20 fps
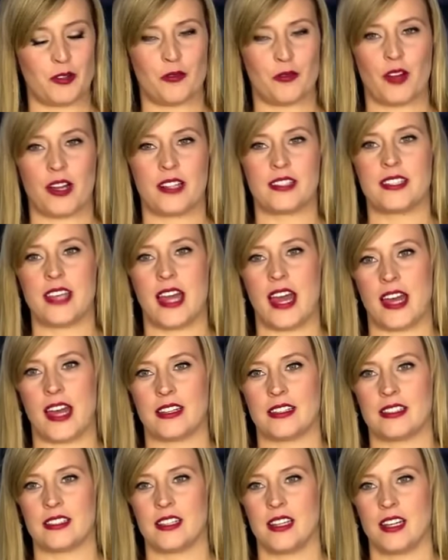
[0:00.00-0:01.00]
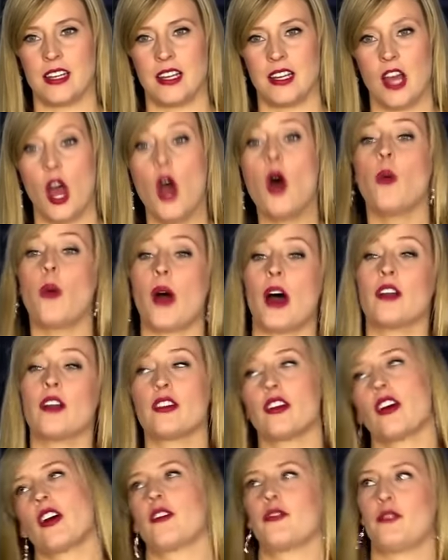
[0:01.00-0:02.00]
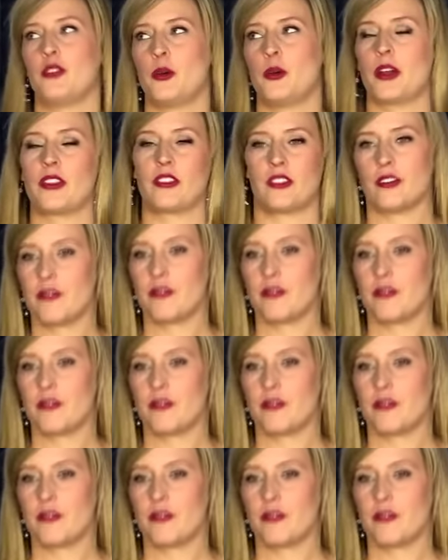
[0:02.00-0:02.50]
in the front and well, there are a few other